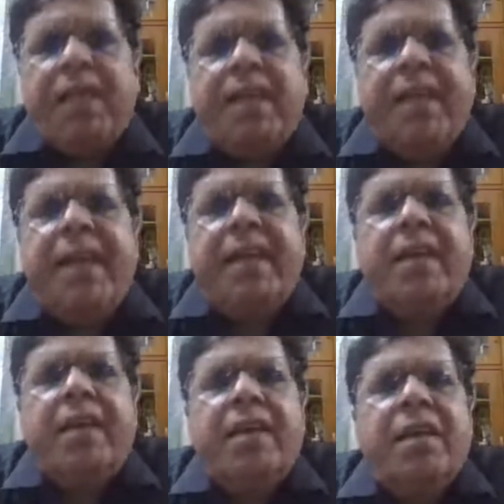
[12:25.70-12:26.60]

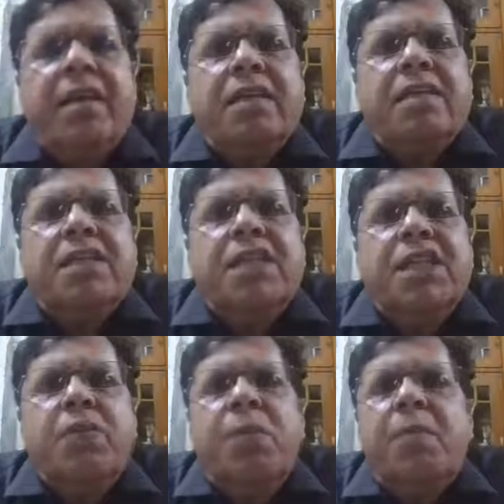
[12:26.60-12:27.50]
Then
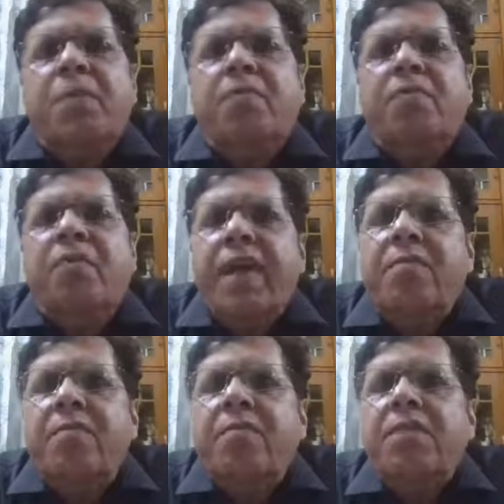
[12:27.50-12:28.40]
cinnamomum
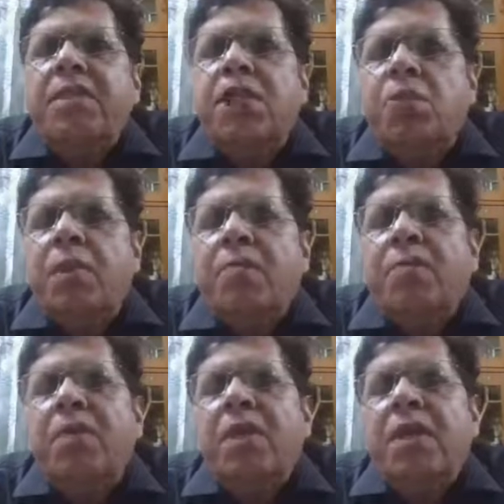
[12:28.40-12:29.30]
verum,
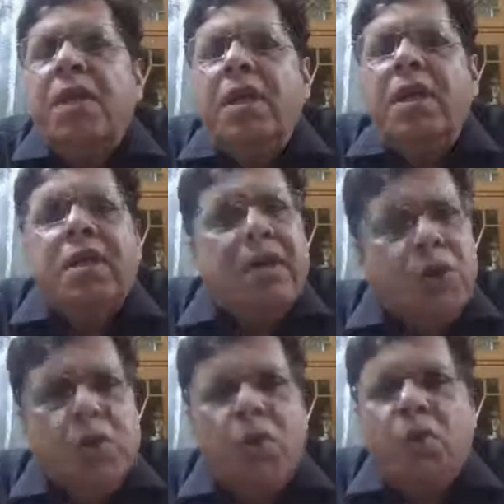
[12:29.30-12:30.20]
cinnamon,
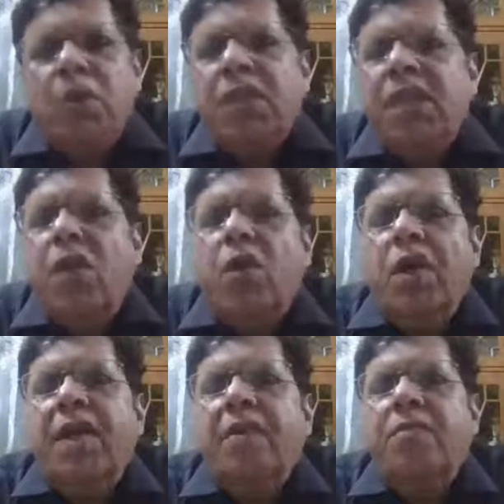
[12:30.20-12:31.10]
you know the
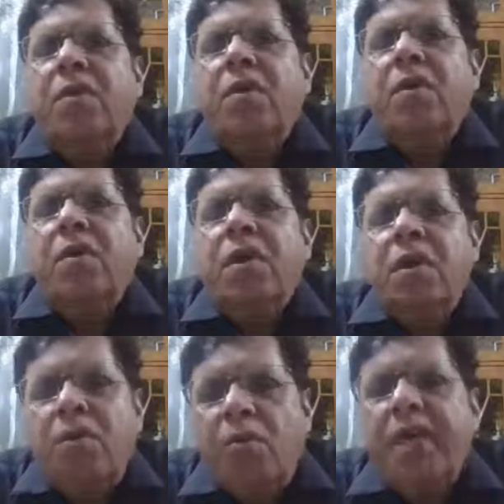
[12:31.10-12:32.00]
local name,
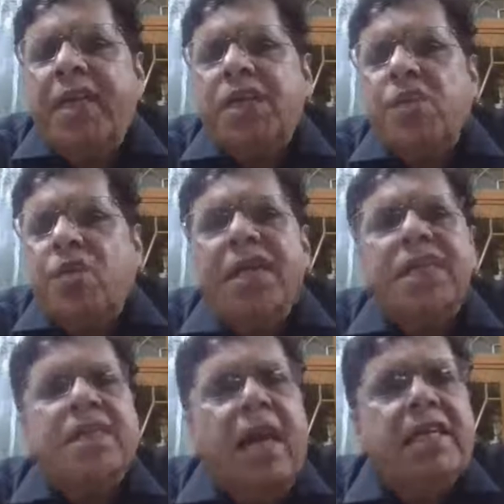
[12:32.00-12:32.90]
or commonly it is called
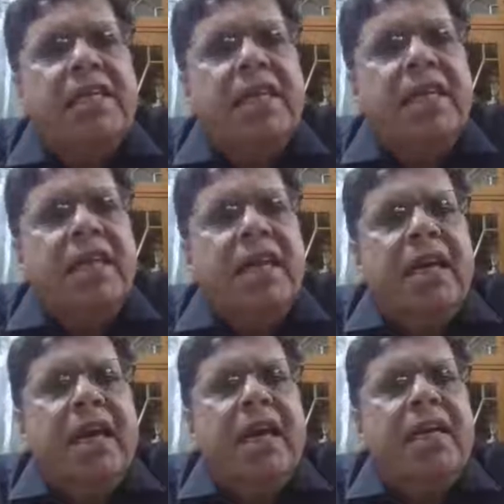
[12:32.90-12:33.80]
as dalchini,
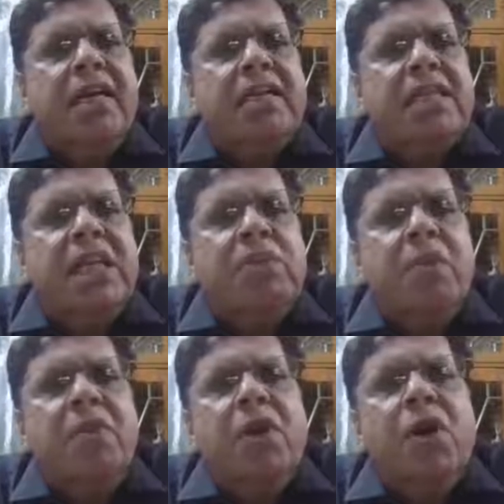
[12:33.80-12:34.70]
and
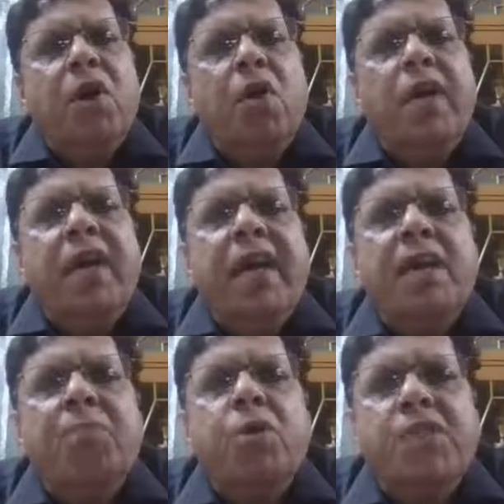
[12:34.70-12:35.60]
cinnamon oil
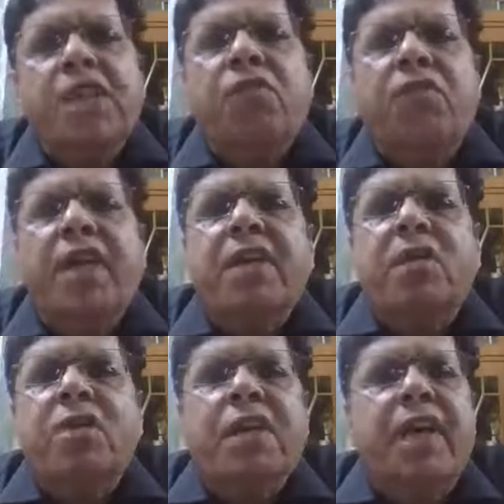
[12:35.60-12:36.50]
had positive effect
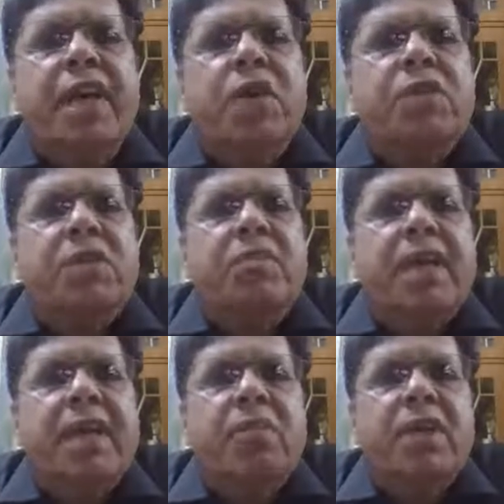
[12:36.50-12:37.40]
on the antioxidant
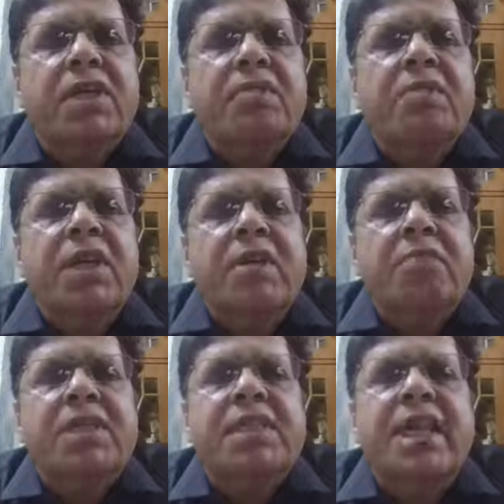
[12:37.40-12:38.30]
metabolism,
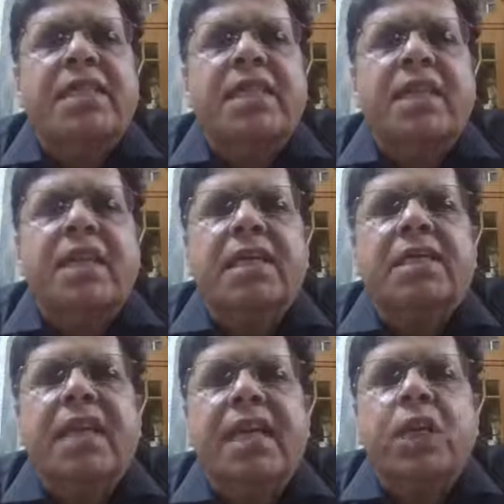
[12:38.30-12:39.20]
besides increase
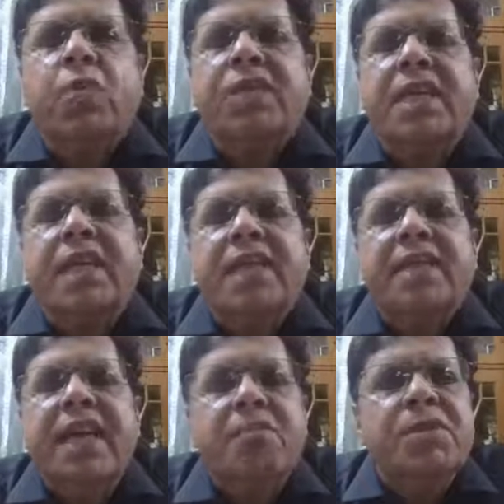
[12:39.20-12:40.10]
the antioxidant
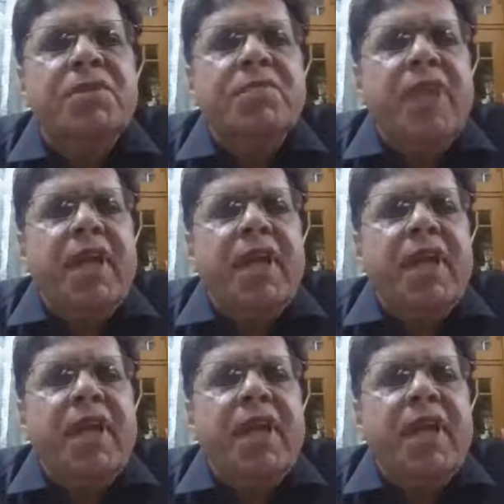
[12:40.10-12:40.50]
enzymes